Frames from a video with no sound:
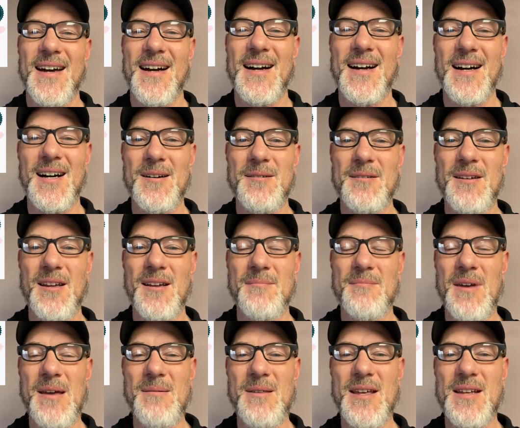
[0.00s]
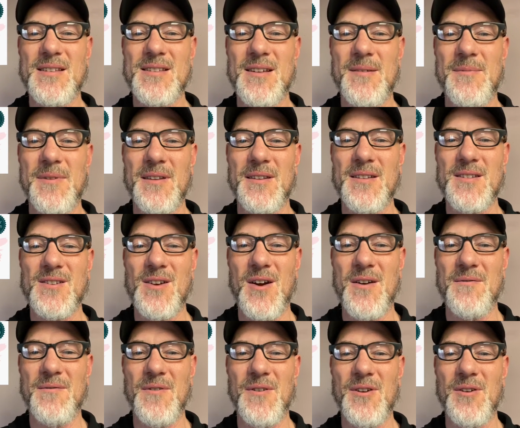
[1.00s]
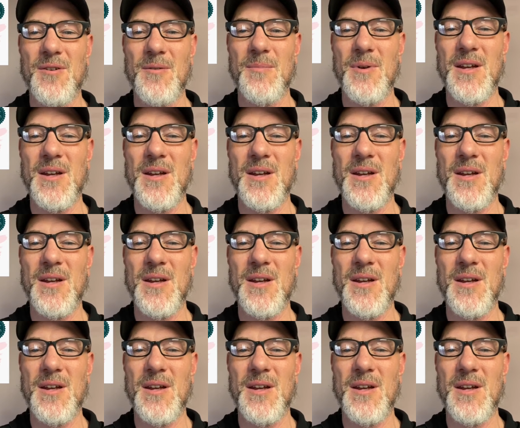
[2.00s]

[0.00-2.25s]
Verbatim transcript: Uh, and maybe that's something that's hard for you,